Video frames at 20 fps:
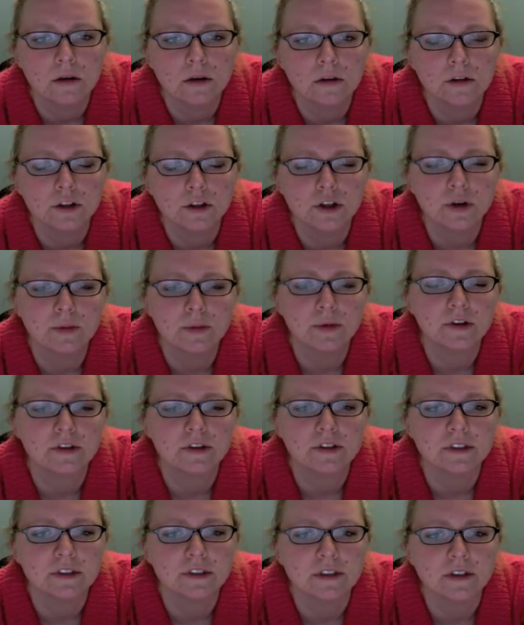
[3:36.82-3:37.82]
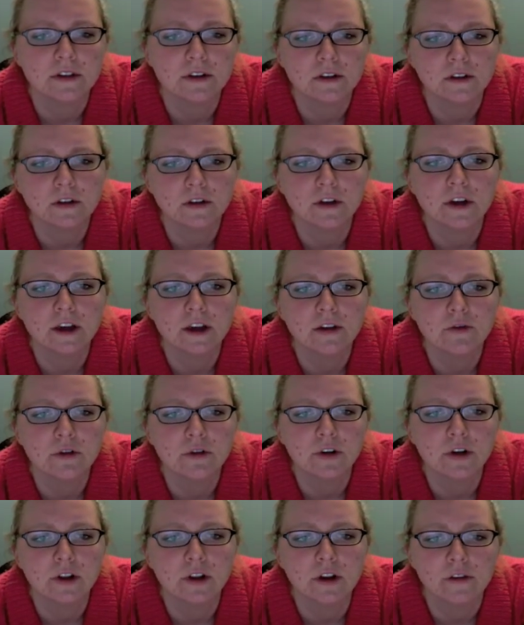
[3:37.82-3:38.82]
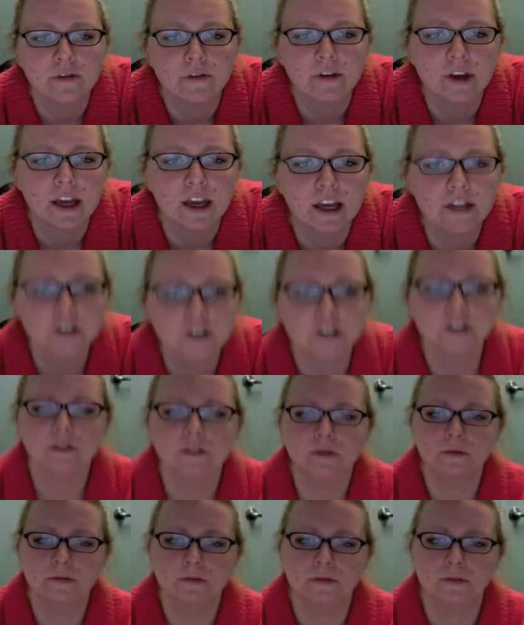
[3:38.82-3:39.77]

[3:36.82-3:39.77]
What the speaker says: Interpreters looking for clarification.